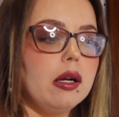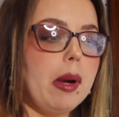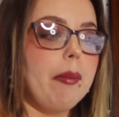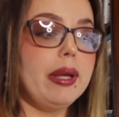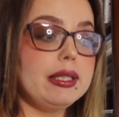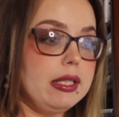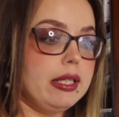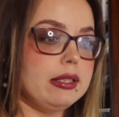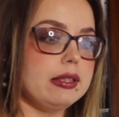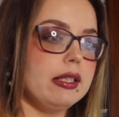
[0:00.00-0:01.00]
my
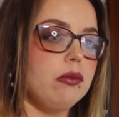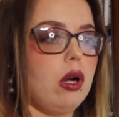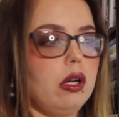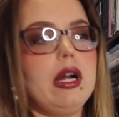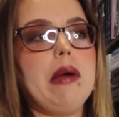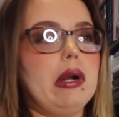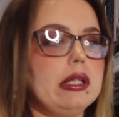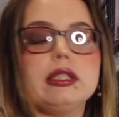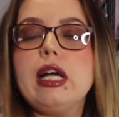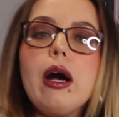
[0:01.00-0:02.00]
business and where I want
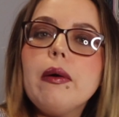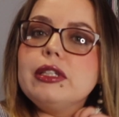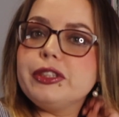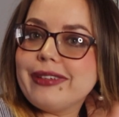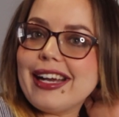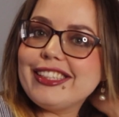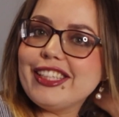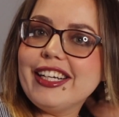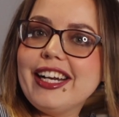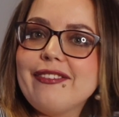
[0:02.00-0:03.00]
it to go and
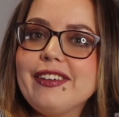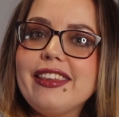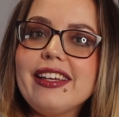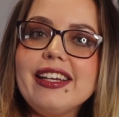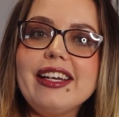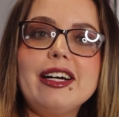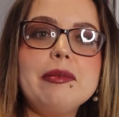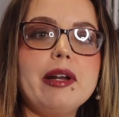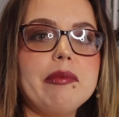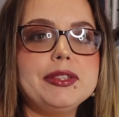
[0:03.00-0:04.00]
direction and everything,
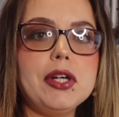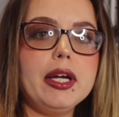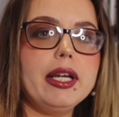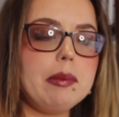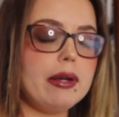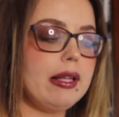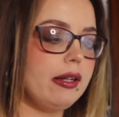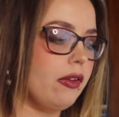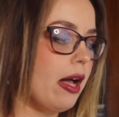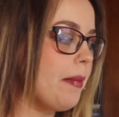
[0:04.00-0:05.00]
and I've been talking about that
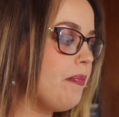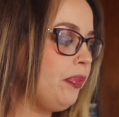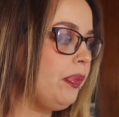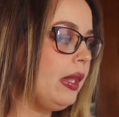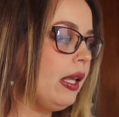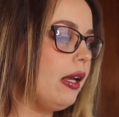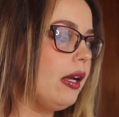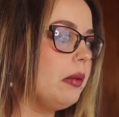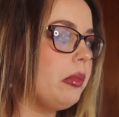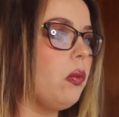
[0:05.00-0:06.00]
a lot.
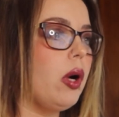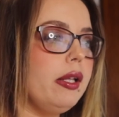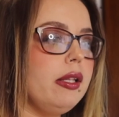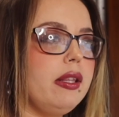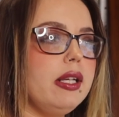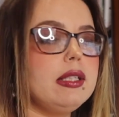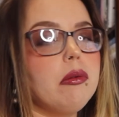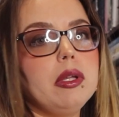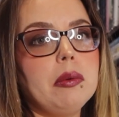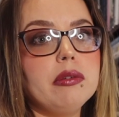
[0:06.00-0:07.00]
But one of the things I
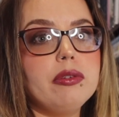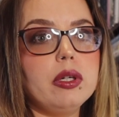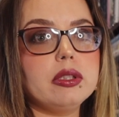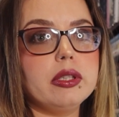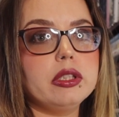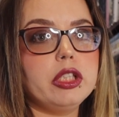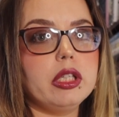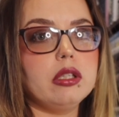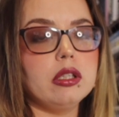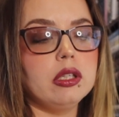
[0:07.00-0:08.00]
really want to focus on this
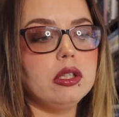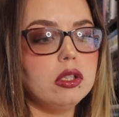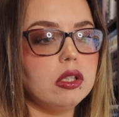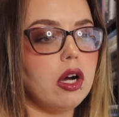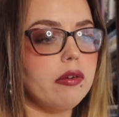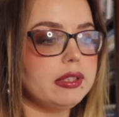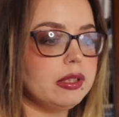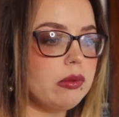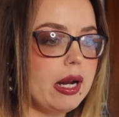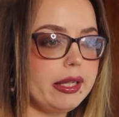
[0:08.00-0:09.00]
year,
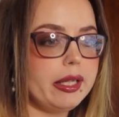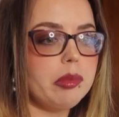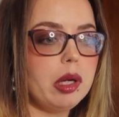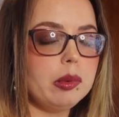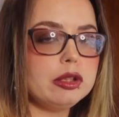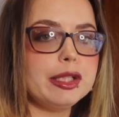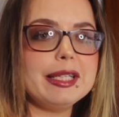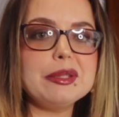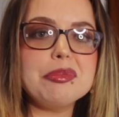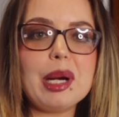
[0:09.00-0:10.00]
obviously writing and publishing
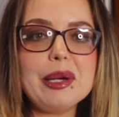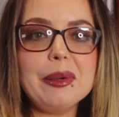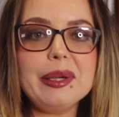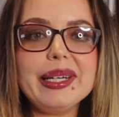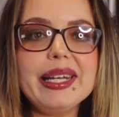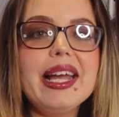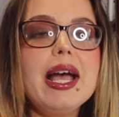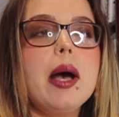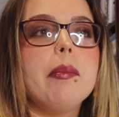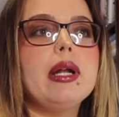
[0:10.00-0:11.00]
is a priority,
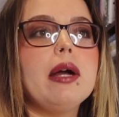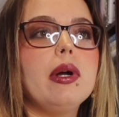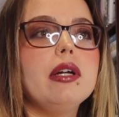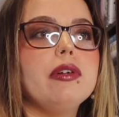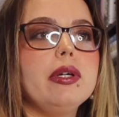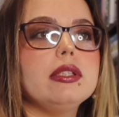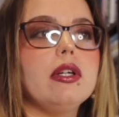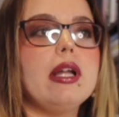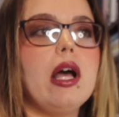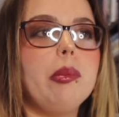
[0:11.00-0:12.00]
but I want to focus
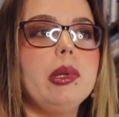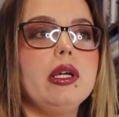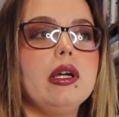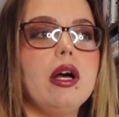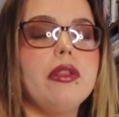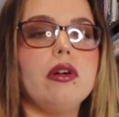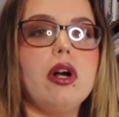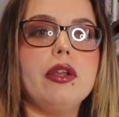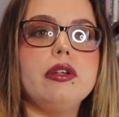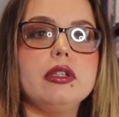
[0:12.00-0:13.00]
on helping other
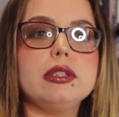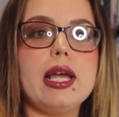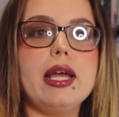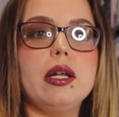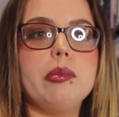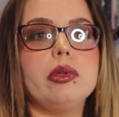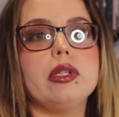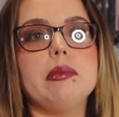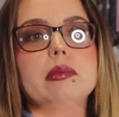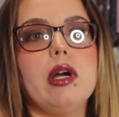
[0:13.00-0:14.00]
authors and
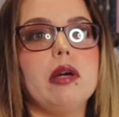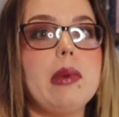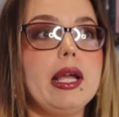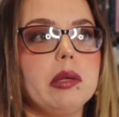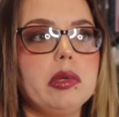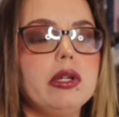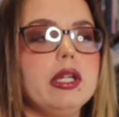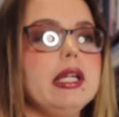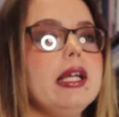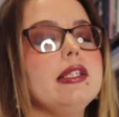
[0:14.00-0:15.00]
building up my
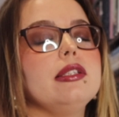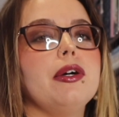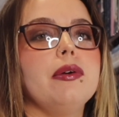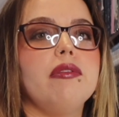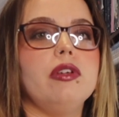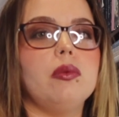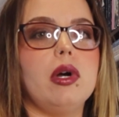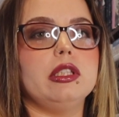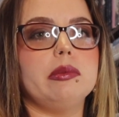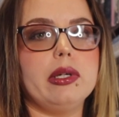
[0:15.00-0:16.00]
community. And so if you
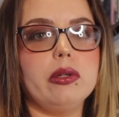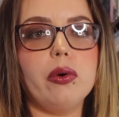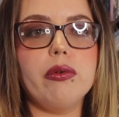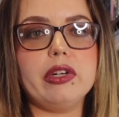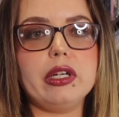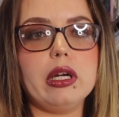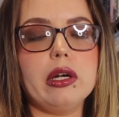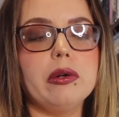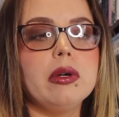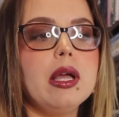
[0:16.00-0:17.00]
watched my goal
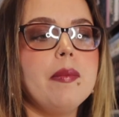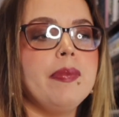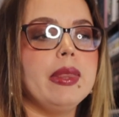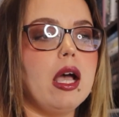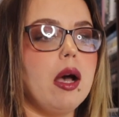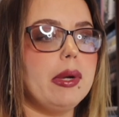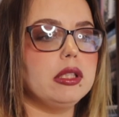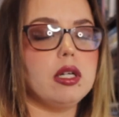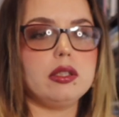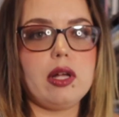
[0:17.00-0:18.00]
video, I
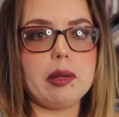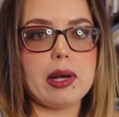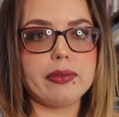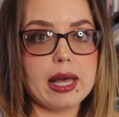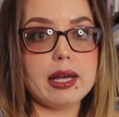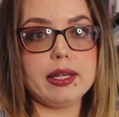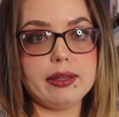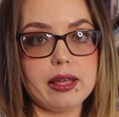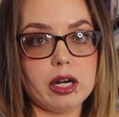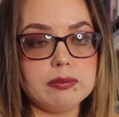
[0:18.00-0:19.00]
talked a lot about that
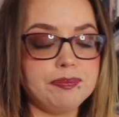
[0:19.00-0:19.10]
in there.